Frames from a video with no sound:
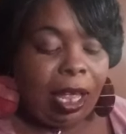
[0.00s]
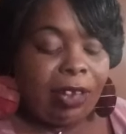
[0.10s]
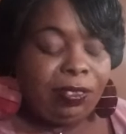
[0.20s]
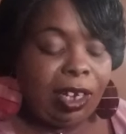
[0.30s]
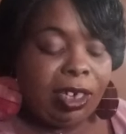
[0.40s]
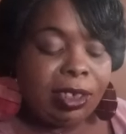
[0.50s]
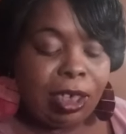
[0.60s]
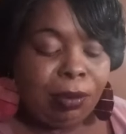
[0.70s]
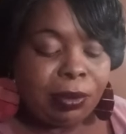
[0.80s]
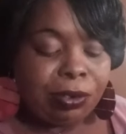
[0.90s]
I think
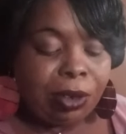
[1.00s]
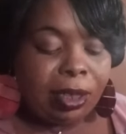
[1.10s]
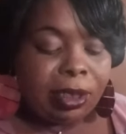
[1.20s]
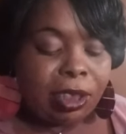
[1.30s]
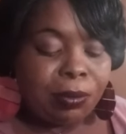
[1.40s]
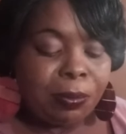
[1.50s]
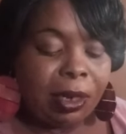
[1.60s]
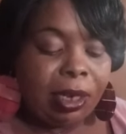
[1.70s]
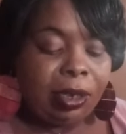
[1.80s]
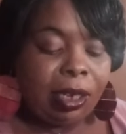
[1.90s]
Deb was trying to
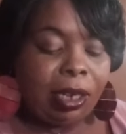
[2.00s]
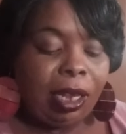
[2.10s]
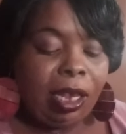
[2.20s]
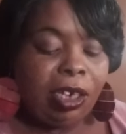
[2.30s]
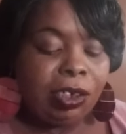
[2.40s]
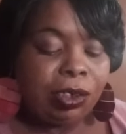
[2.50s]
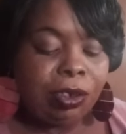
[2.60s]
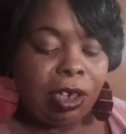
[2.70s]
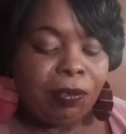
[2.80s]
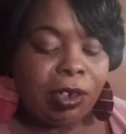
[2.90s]
explain that he
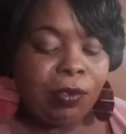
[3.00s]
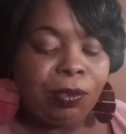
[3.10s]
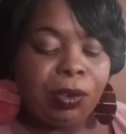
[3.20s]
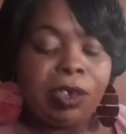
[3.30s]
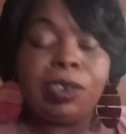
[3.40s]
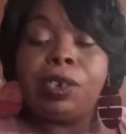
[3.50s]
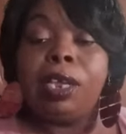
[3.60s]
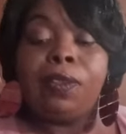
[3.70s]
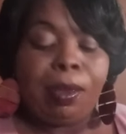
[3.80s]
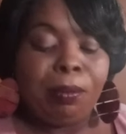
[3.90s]
shouldn't have given Regine
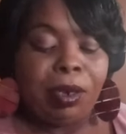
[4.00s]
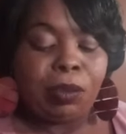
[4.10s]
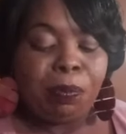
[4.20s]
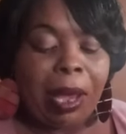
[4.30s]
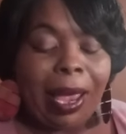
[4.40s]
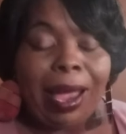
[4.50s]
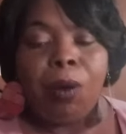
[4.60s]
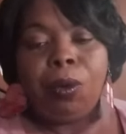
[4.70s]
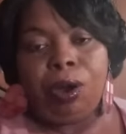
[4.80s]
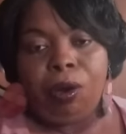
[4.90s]
that much
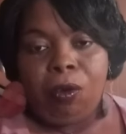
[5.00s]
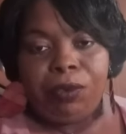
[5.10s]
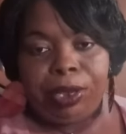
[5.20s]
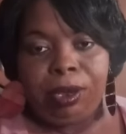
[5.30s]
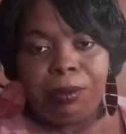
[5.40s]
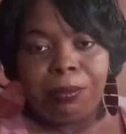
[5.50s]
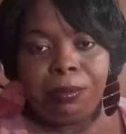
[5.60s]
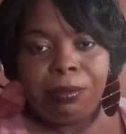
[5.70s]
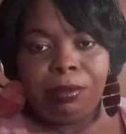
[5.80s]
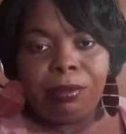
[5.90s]
power over him.
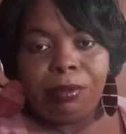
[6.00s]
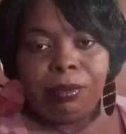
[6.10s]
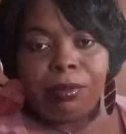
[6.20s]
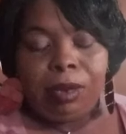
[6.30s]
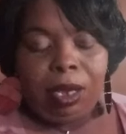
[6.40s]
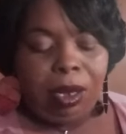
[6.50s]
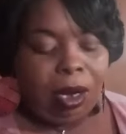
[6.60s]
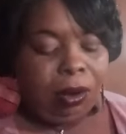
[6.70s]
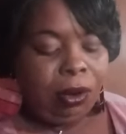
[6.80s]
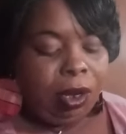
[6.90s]
You
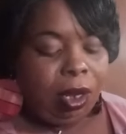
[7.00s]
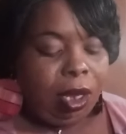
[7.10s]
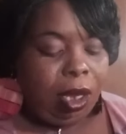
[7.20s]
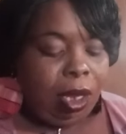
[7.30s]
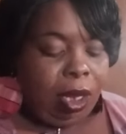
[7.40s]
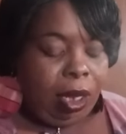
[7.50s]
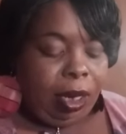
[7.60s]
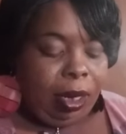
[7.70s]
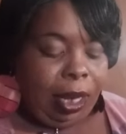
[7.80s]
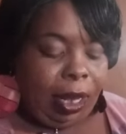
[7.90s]
know?
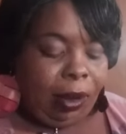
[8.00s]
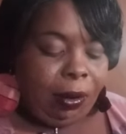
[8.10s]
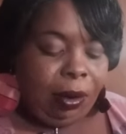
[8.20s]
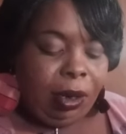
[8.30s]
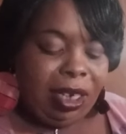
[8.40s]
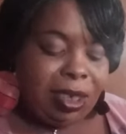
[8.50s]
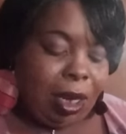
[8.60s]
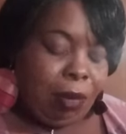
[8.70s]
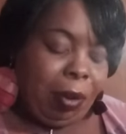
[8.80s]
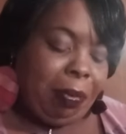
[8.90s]
Now, let's
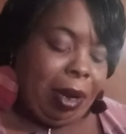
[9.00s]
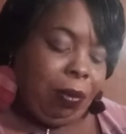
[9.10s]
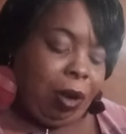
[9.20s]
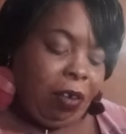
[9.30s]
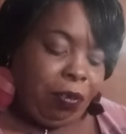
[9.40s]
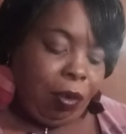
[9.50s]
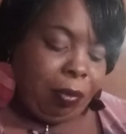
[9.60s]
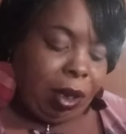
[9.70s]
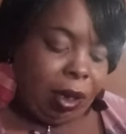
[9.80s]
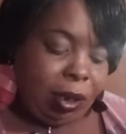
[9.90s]
talk about Bow Wow for a
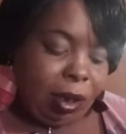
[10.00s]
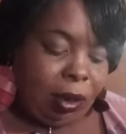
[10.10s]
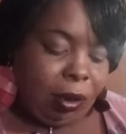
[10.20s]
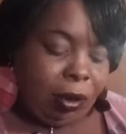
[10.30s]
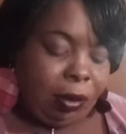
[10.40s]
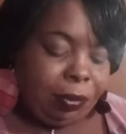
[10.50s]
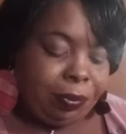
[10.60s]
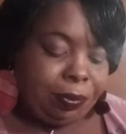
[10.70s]
minute. Uh,